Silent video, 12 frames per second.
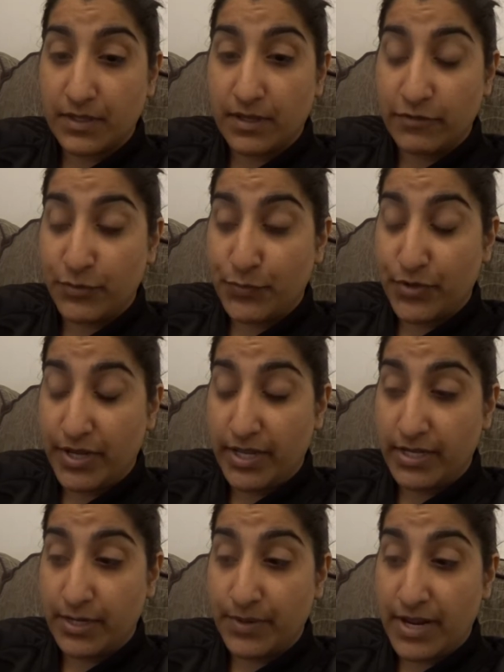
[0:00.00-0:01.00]
I've just
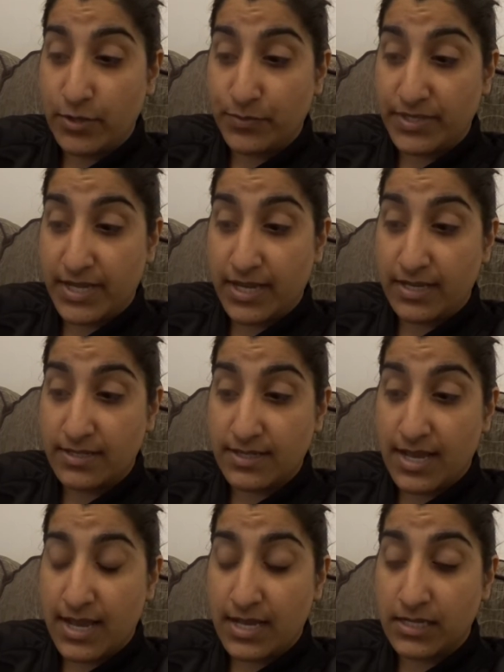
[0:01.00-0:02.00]
prayed, and I'm going to head upstairs
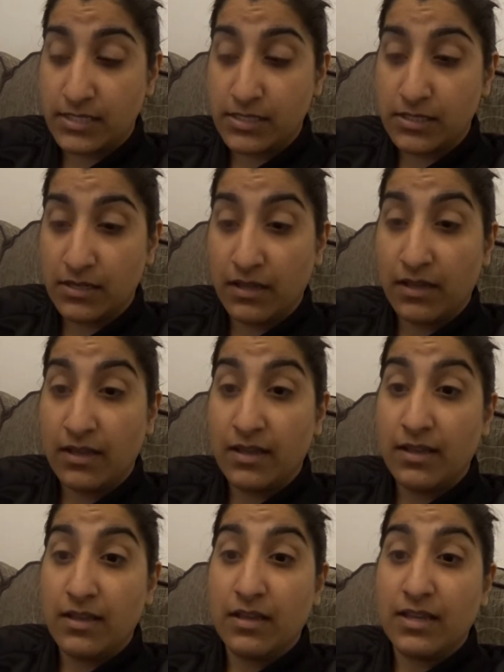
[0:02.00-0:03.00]
and
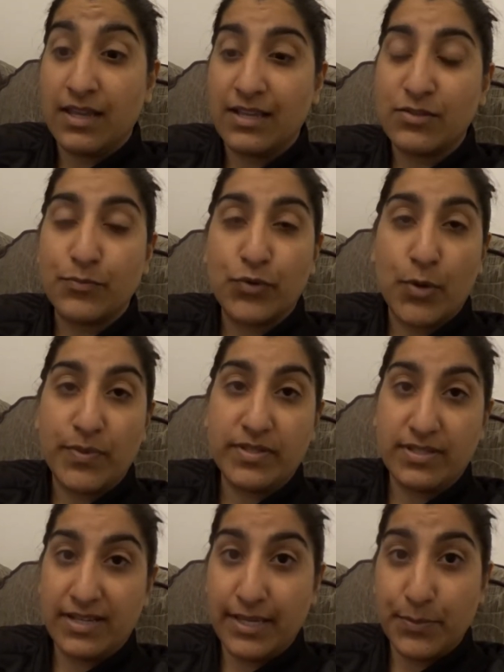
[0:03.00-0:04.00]
get some proper
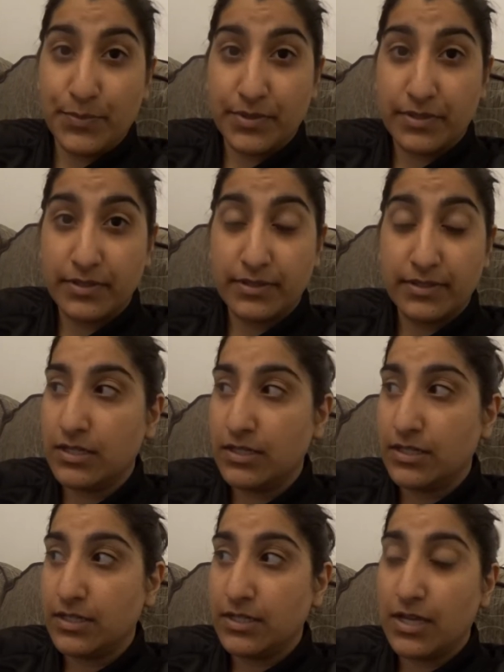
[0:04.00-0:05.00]
sleep,
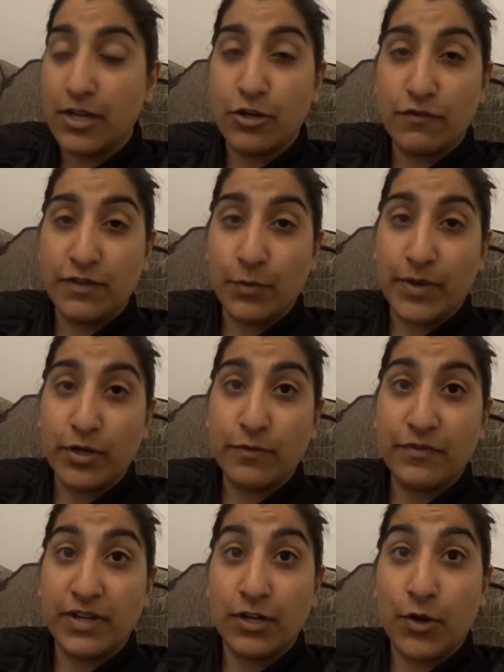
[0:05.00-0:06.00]
and hopefully I'll wake
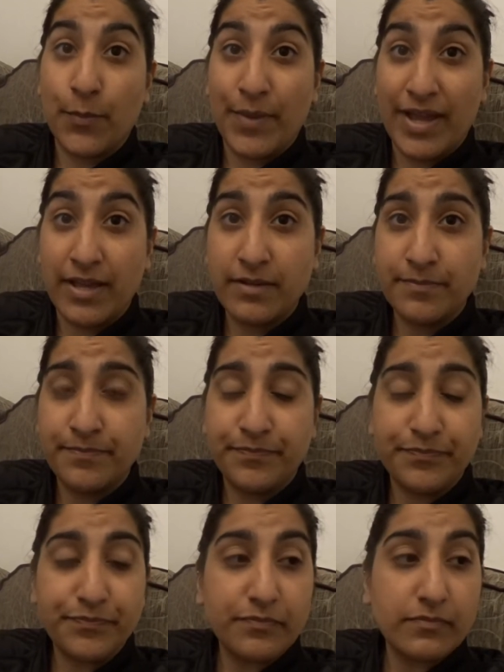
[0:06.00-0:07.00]
up feeling a lot better.
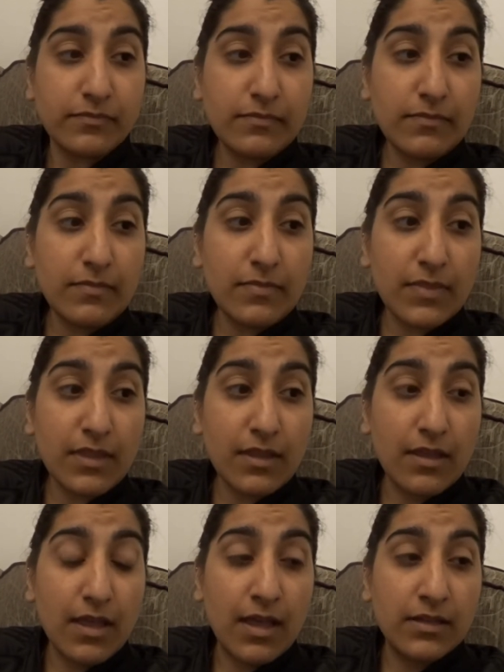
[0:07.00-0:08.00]

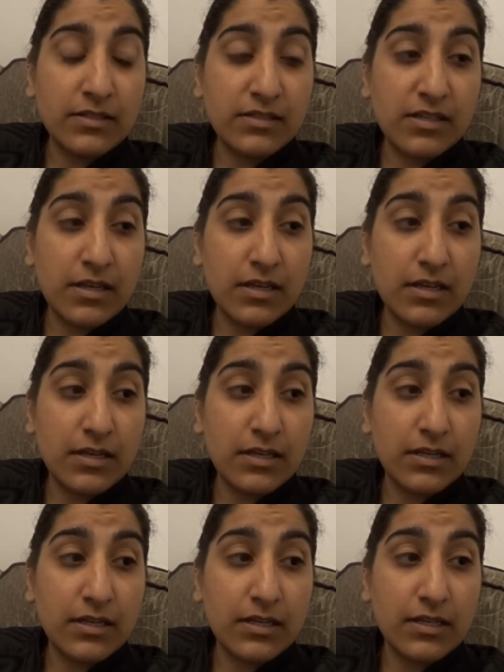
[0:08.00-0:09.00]
And uh,
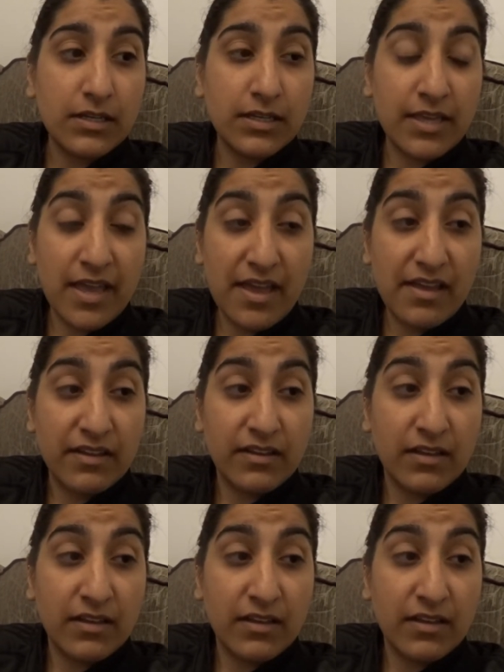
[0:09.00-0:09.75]
yeah,